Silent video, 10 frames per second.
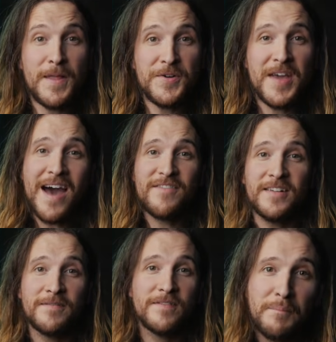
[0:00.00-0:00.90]
And there you have
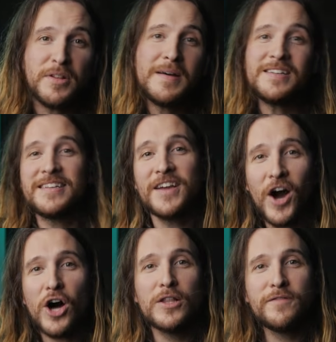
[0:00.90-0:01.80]
it, implementing
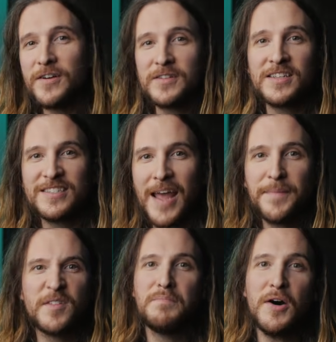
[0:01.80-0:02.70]
all of those
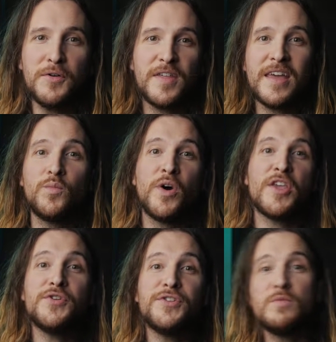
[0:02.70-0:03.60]
steps, both in
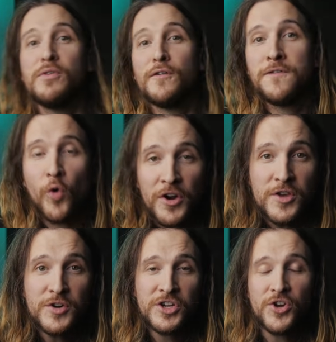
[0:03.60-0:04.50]
what you do before
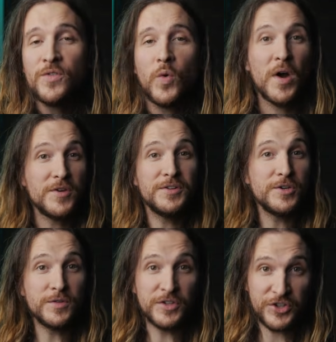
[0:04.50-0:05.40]
you shoot, what you
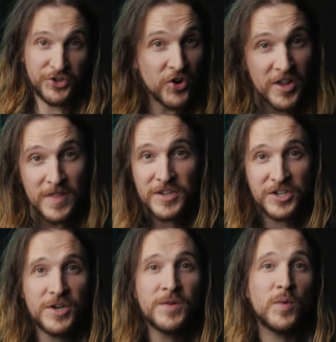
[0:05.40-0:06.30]
do during the
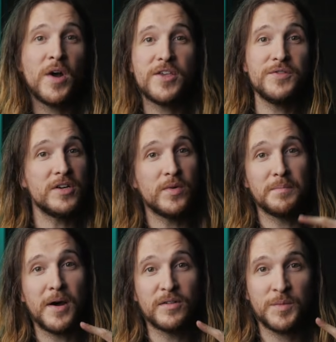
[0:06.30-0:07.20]
shoot, what you do
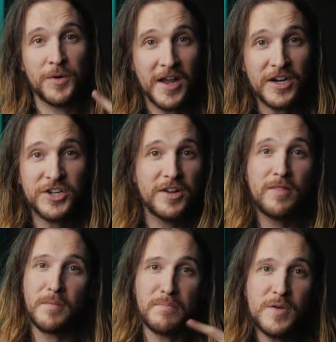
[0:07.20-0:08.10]
in
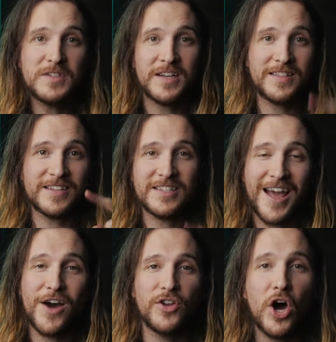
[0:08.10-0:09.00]
post-production, the music, the
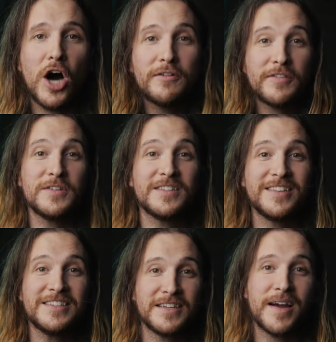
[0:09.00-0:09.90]
sound, all of those
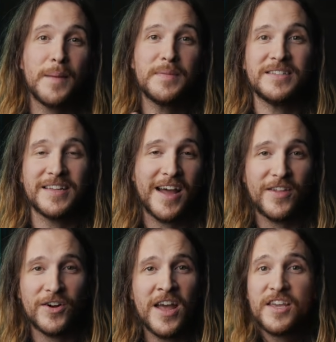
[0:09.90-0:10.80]
things encompassed together,